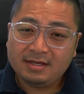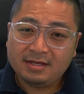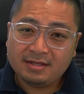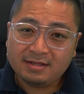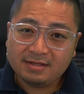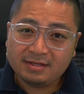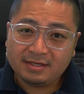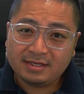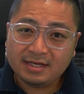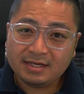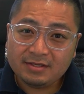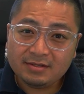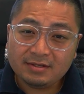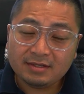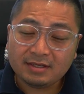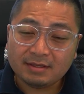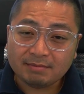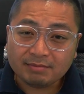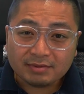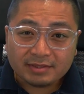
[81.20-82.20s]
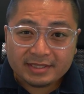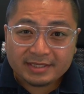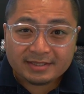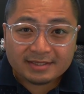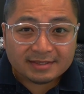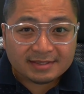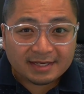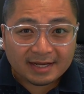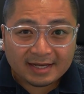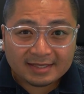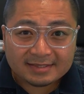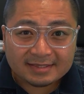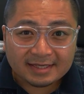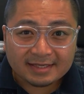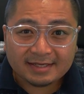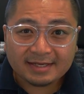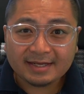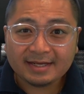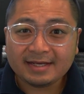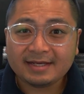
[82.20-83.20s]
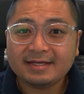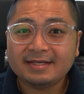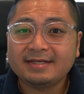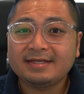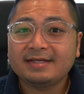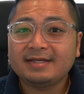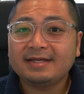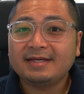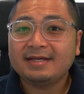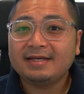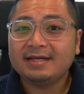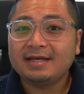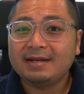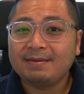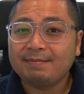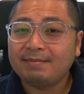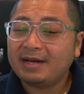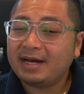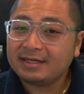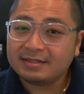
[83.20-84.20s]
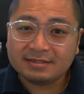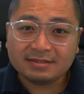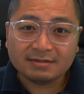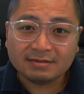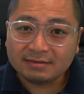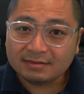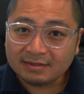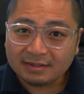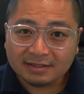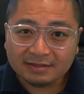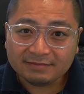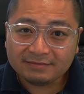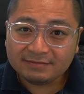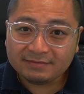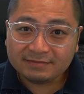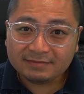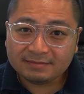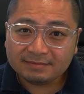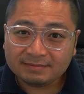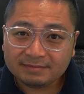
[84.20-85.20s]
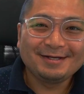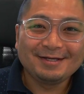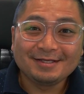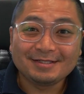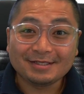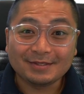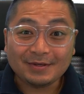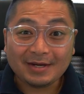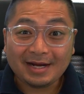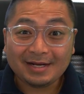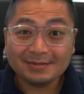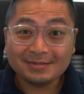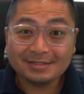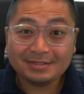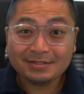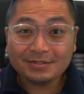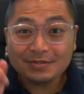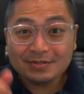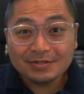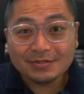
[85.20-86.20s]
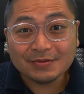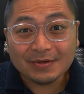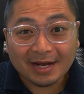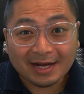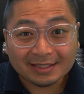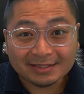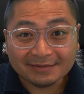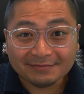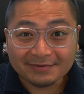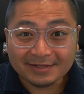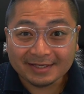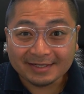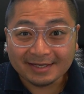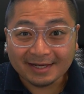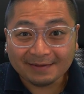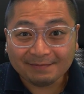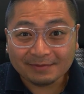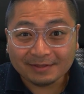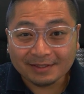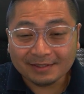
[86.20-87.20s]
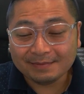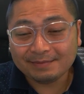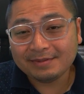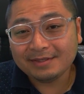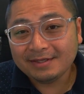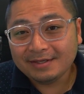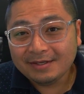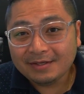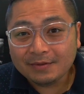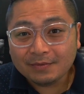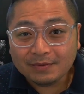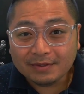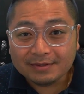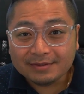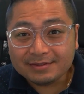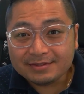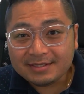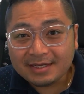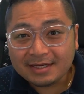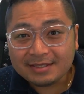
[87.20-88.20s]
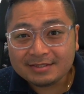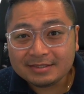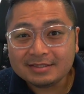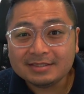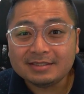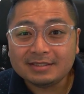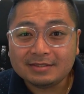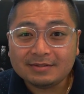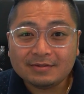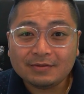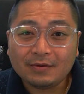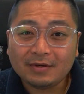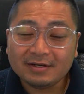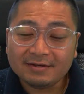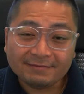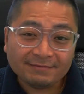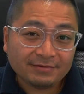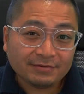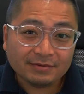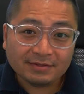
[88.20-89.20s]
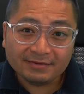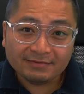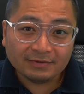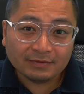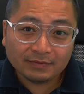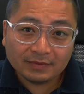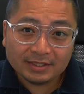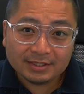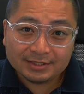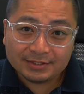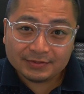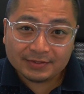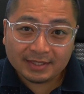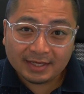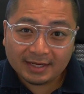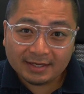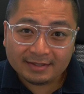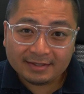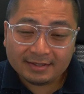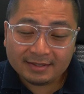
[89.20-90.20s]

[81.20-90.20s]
They get you to complete the task at hand and back to your life. So how do you activate an app clip? Well, there's actually quite a few different ways you can.